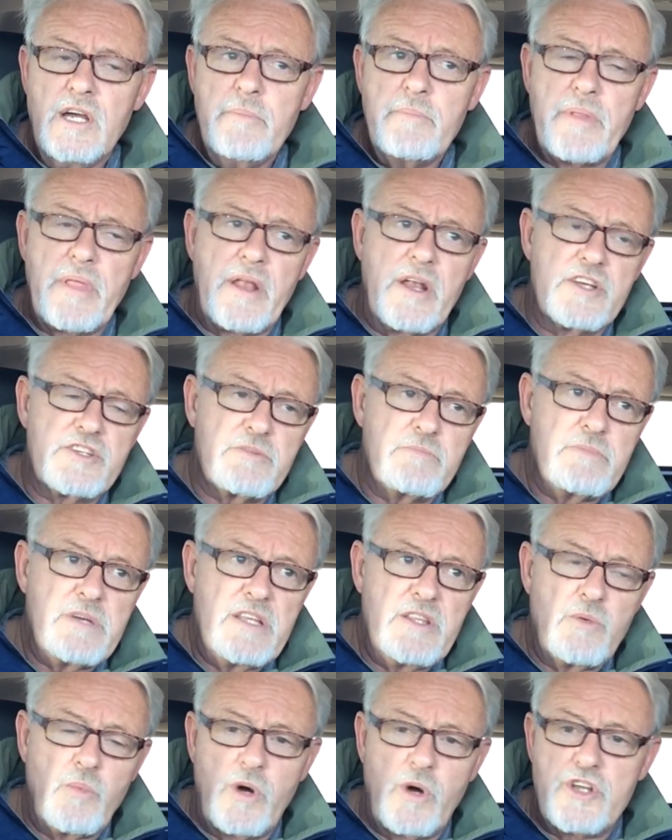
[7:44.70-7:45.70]
But that doesn't
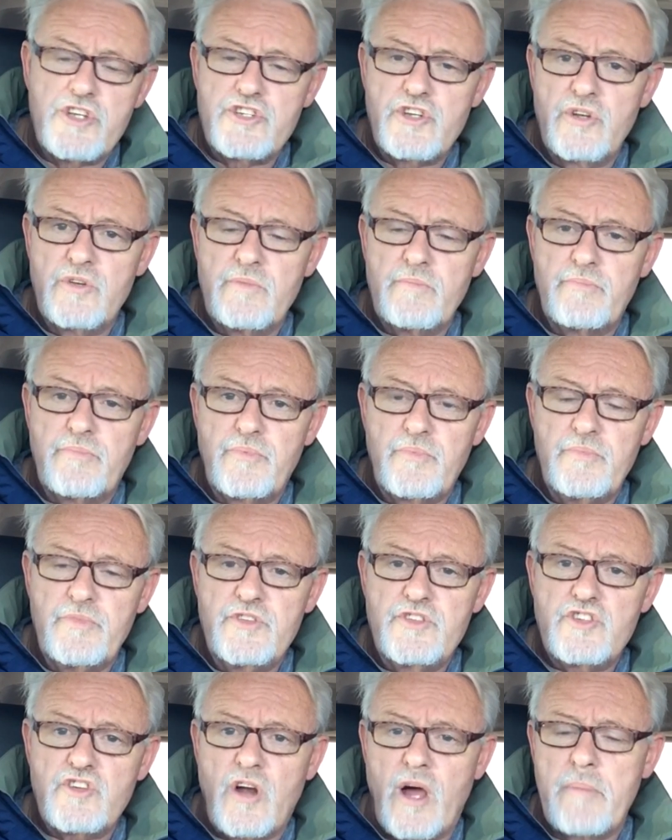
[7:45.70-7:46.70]
mean that one shouldn't
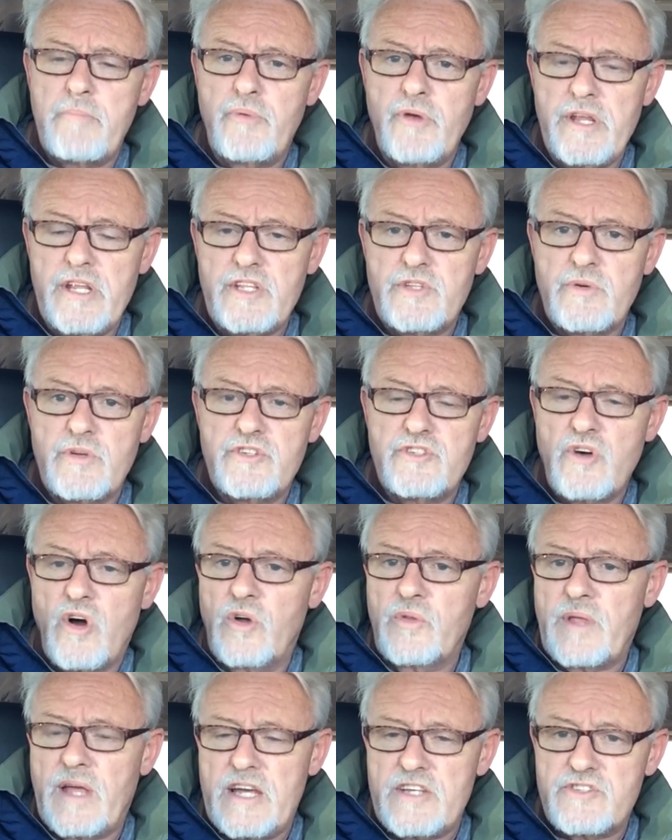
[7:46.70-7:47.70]
try breeding to a
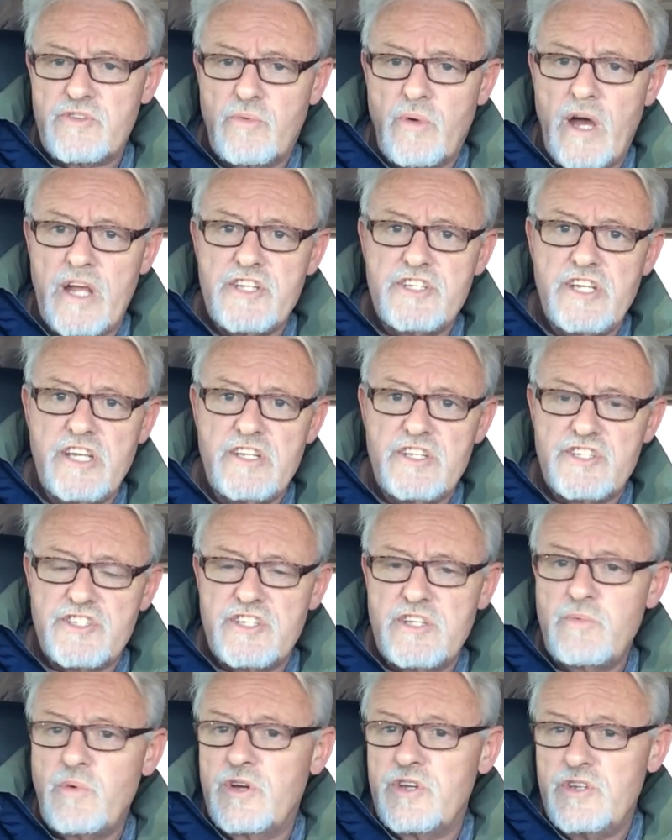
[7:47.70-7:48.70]
dog that has the right gene to
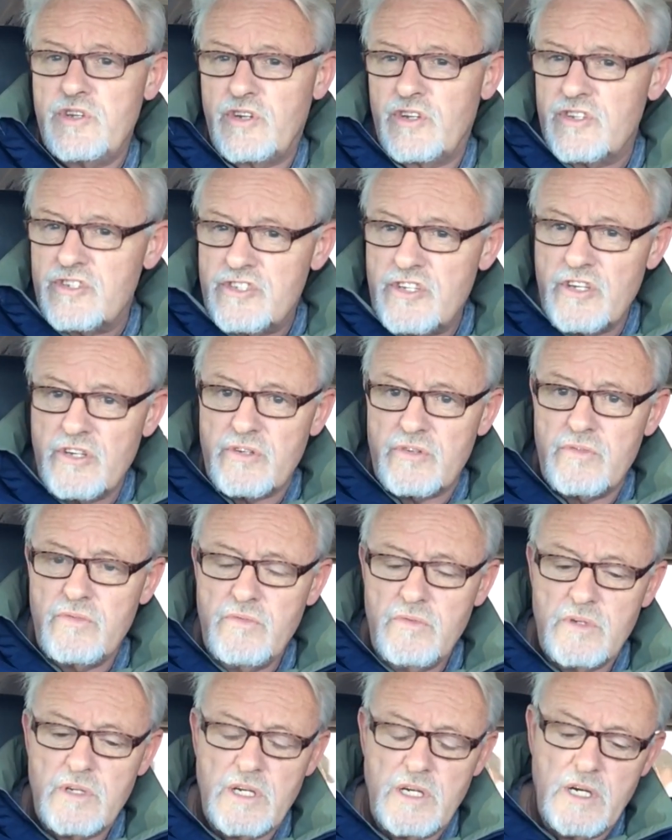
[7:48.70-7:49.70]
see what you could do.
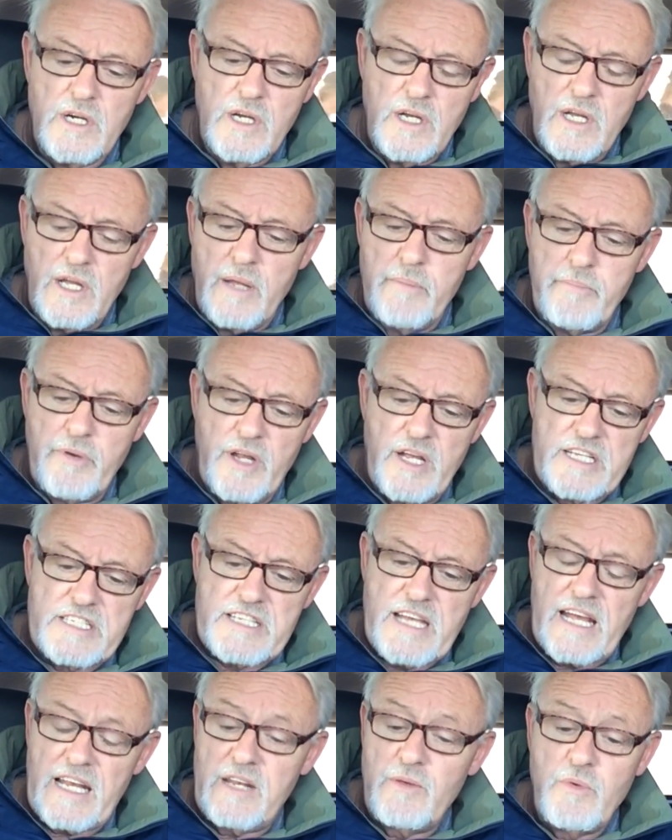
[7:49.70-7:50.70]
But
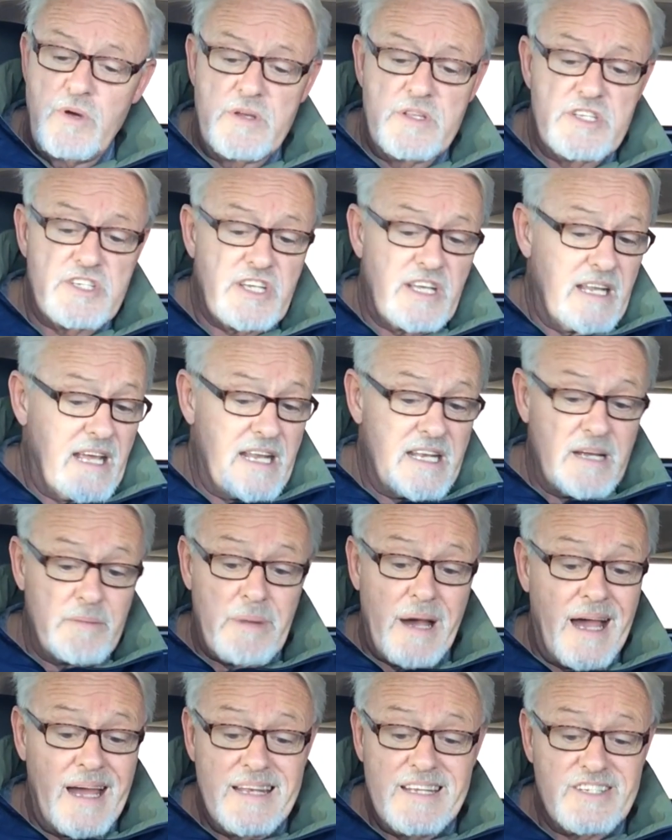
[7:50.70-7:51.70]
exactly where this is going to end up,
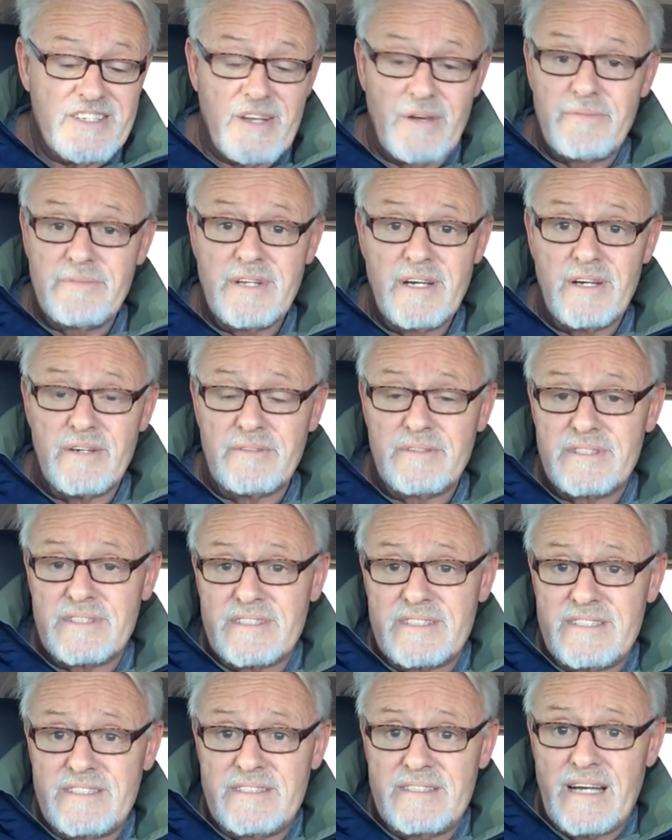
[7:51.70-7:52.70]
I just don't know, because
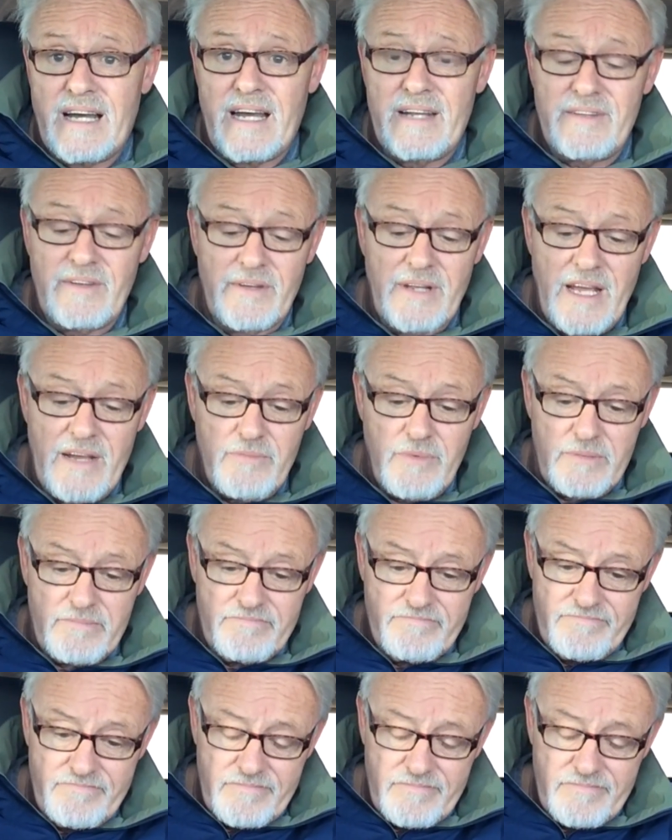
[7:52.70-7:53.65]
I don't have one.